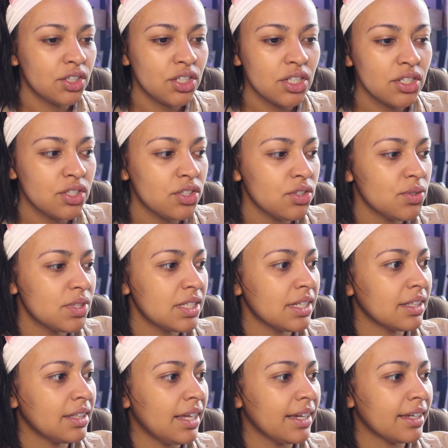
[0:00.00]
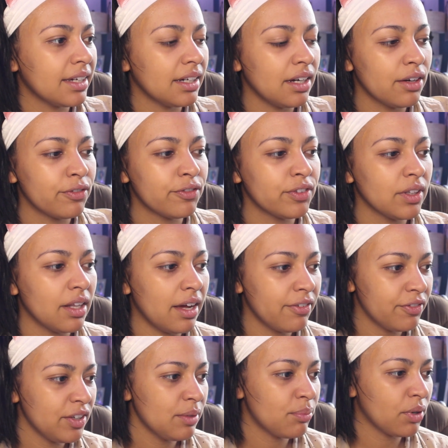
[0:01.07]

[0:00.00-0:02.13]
She's using like a fluffy